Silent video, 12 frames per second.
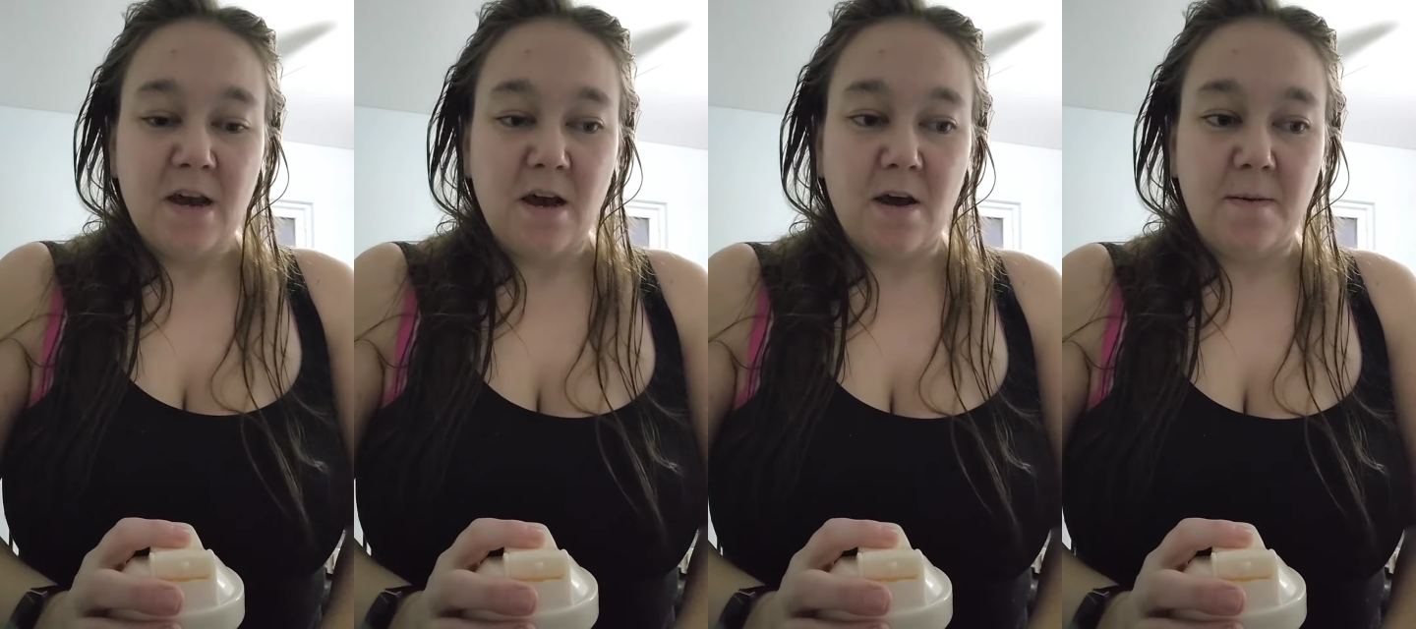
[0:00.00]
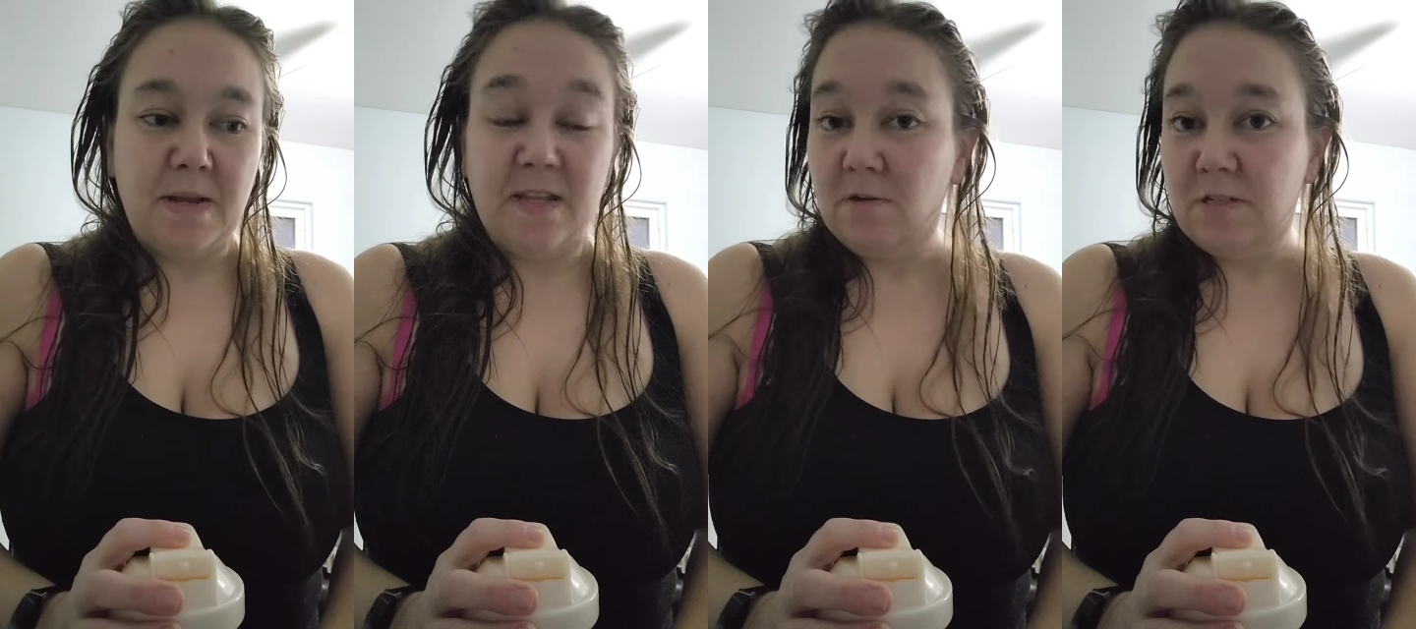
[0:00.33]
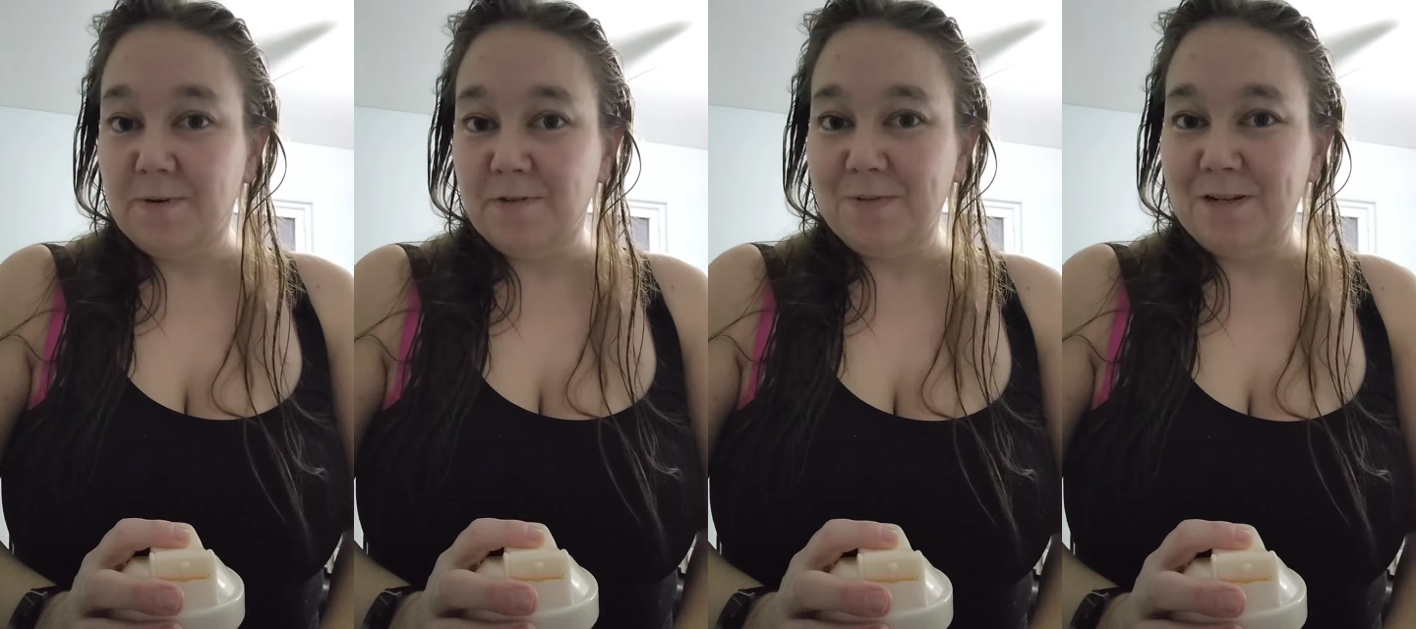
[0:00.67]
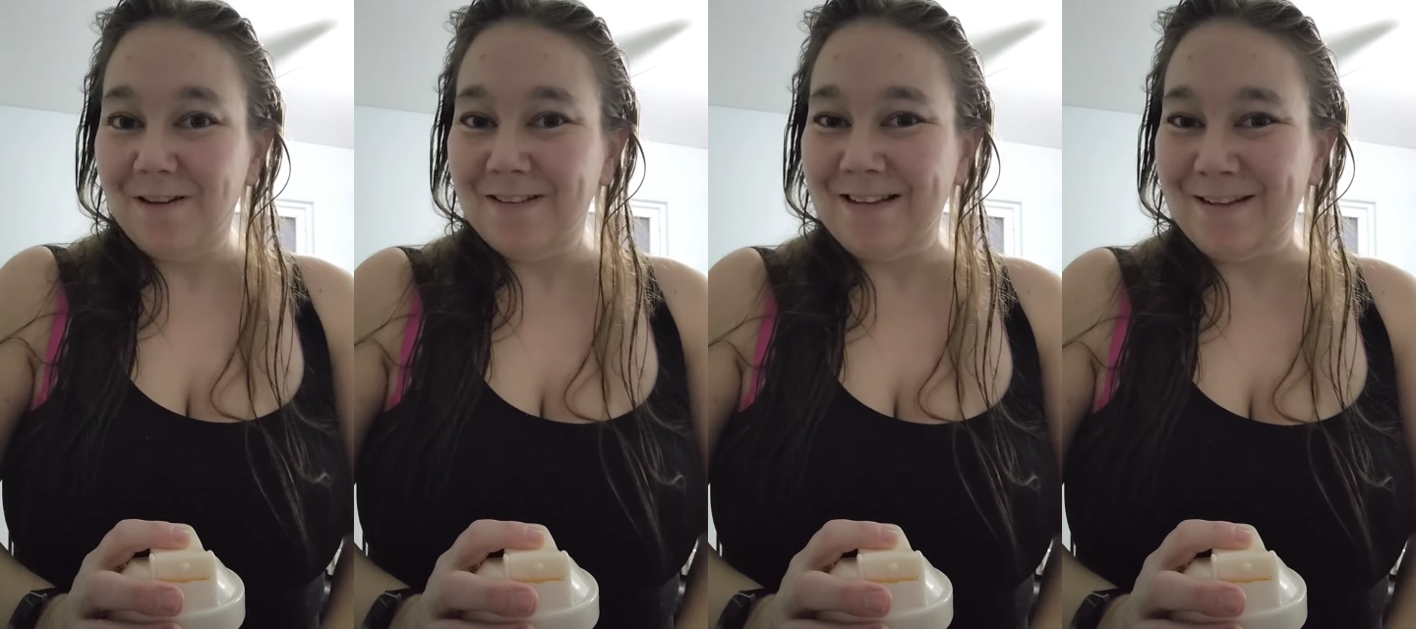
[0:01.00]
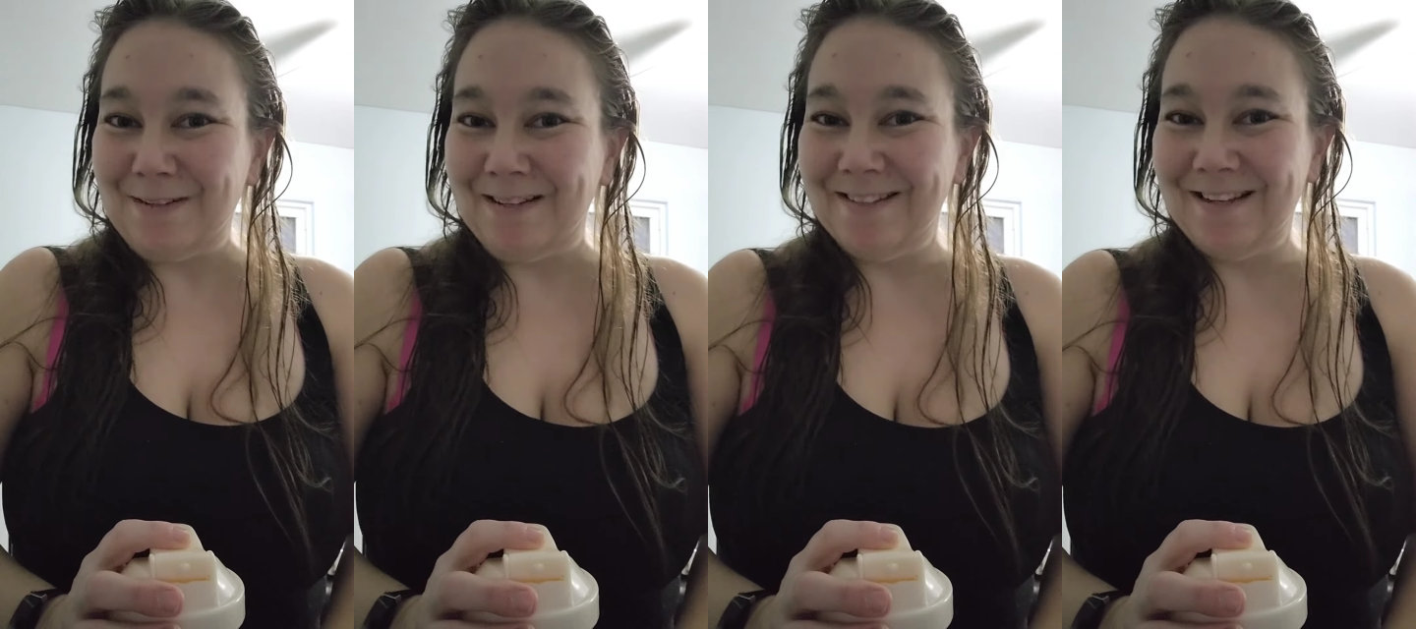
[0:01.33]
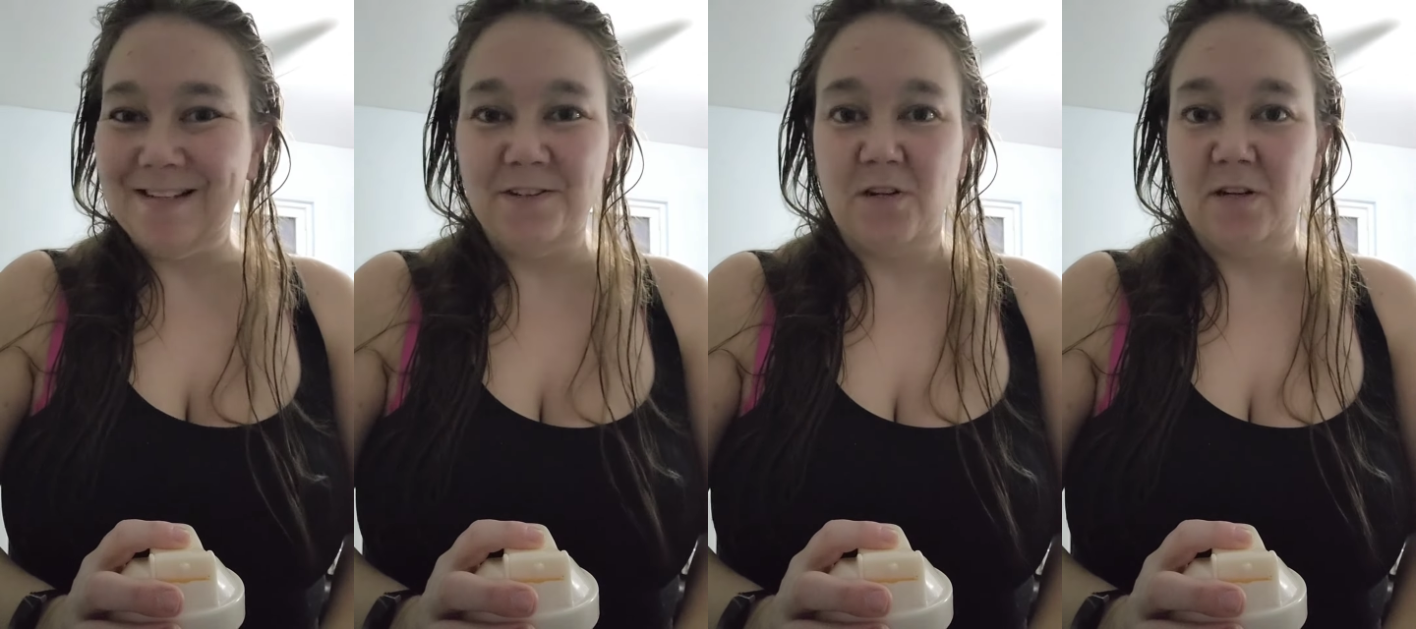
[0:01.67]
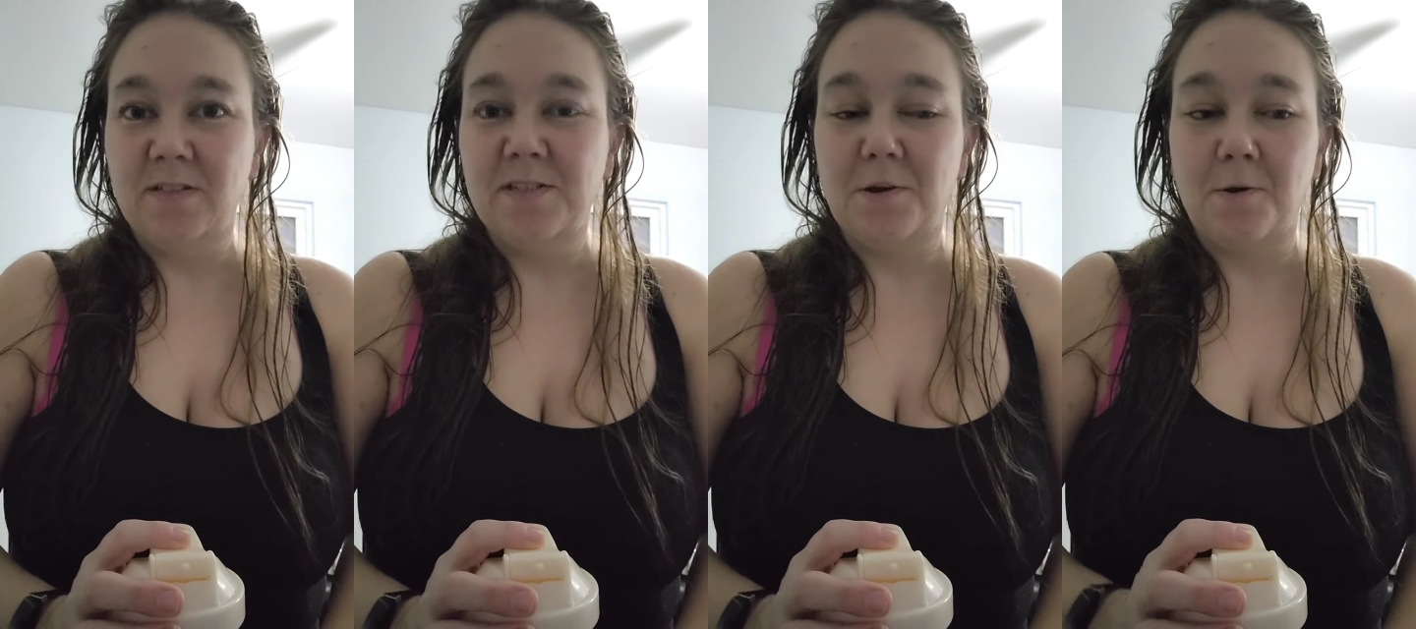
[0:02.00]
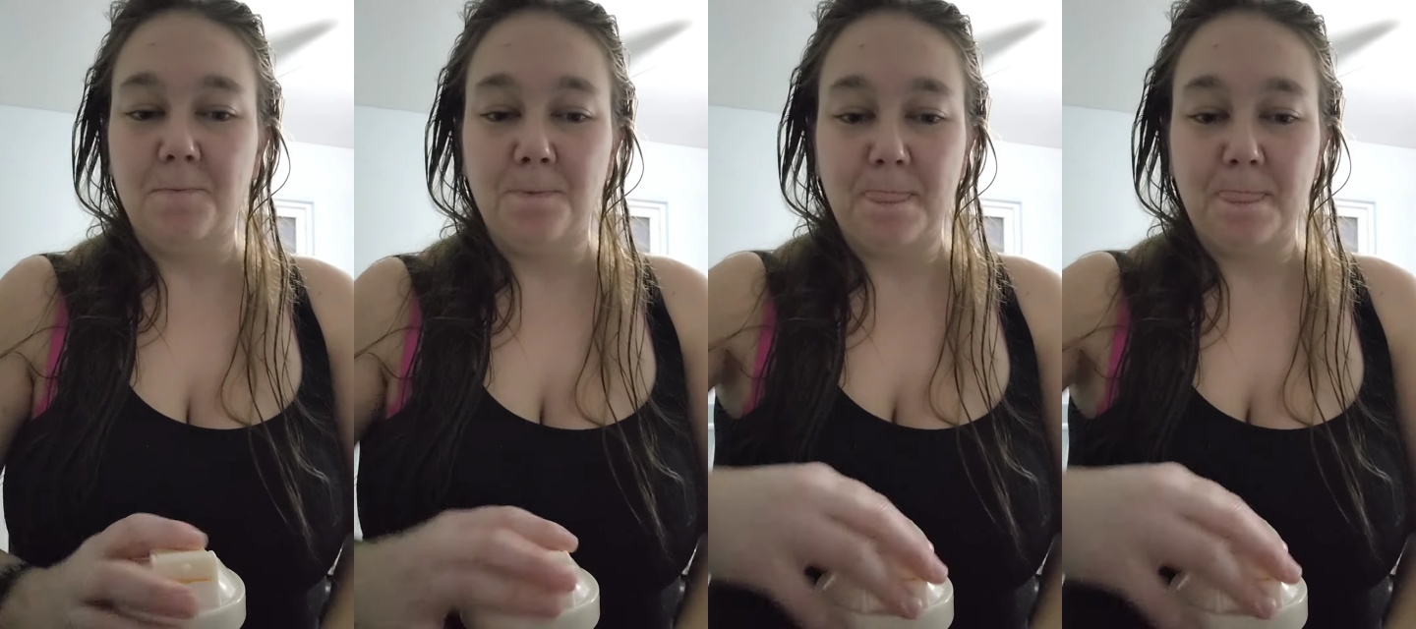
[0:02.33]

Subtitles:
and they're supposed to be calling him, and they're not. So,